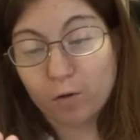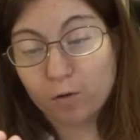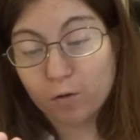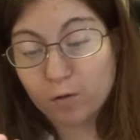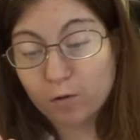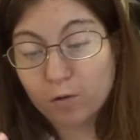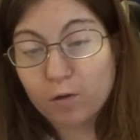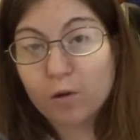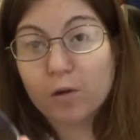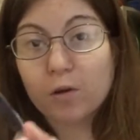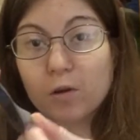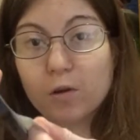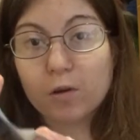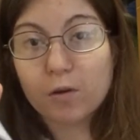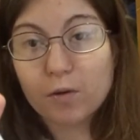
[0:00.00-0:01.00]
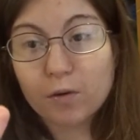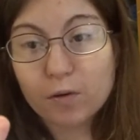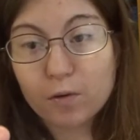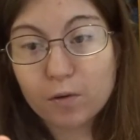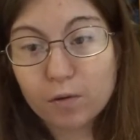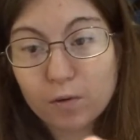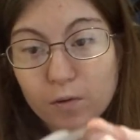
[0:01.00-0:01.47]

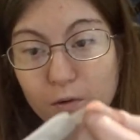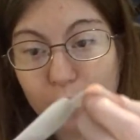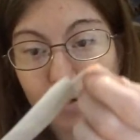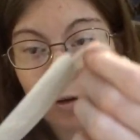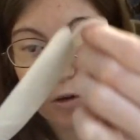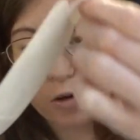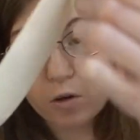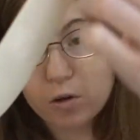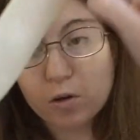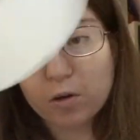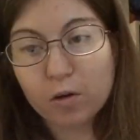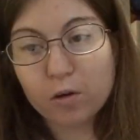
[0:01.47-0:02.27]
(no one is talking)